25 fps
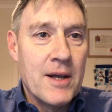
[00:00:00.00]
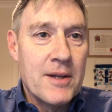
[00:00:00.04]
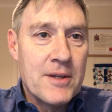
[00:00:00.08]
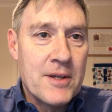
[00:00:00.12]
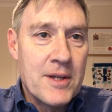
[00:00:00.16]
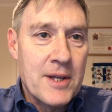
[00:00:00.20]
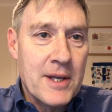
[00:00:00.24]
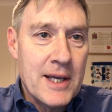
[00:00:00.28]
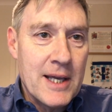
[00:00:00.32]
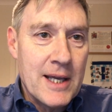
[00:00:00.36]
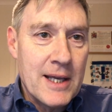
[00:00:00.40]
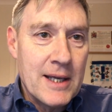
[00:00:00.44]

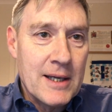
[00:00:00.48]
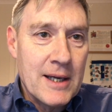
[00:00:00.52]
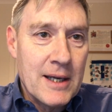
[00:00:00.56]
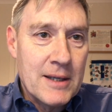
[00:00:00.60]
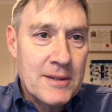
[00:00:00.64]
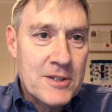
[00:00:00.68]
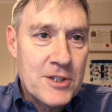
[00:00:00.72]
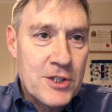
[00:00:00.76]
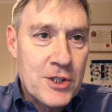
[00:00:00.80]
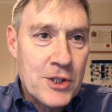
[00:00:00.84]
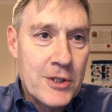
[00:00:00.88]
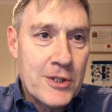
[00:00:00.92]
the
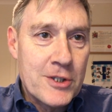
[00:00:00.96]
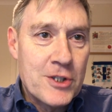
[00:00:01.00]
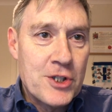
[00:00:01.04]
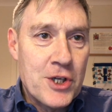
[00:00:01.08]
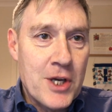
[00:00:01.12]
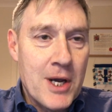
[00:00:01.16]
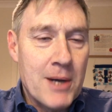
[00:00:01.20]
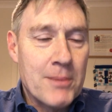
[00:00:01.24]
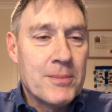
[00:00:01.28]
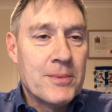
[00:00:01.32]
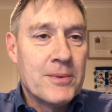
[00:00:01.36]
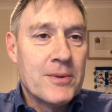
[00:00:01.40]

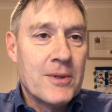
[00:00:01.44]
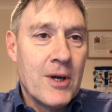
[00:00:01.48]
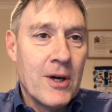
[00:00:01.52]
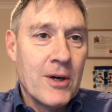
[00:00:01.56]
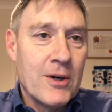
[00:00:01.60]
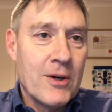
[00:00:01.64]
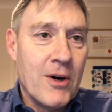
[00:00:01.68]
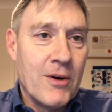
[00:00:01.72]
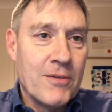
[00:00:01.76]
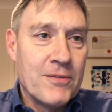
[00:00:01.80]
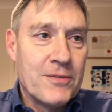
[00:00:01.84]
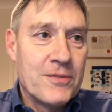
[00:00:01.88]
stewardship
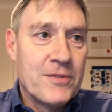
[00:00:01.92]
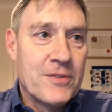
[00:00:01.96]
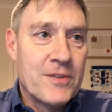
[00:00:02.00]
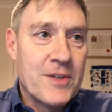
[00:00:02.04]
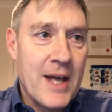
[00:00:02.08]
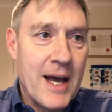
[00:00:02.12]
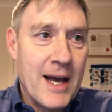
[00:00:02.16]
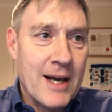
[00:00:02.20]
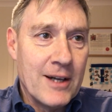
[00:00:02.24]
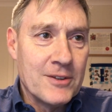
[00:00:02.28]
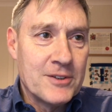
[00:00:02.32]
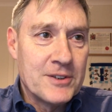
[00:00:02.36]
of
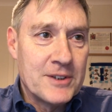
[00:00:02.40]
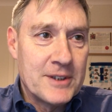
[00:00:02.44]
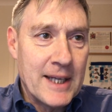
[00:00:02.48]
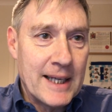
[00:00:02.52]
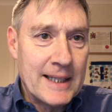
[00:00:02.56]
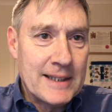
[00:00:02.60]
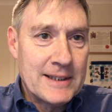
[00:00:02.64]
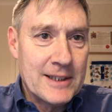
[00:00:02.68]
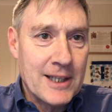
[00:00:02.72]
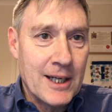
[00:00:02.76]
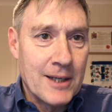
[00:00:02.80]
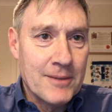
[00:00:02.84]
the health
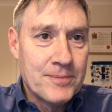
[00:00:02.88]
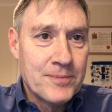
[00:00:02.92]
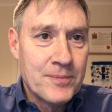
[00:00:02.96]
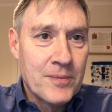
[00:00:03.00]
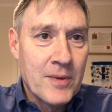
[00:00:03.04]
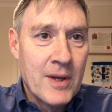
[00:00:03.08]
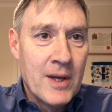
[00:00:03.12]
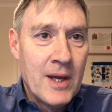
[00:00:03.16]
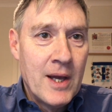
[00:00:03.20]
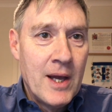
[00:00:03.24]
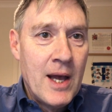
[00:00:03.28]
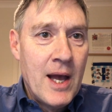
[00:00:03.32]
data.
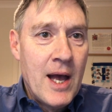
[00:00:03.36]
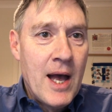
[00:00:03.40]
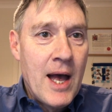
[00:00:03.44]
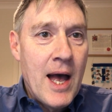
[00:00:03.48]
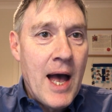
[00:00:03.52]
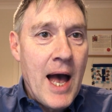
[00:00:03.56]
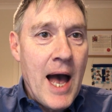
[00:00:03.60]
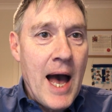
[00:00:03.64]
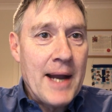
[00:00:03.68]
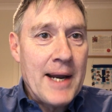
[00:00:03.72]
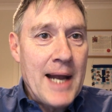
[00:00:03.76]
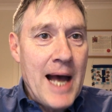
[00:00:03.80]

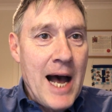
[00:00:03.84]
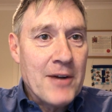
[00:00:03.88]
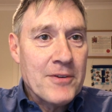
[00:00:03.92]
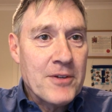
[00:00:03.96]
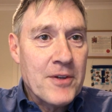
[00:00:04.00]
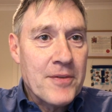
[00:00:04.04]
And out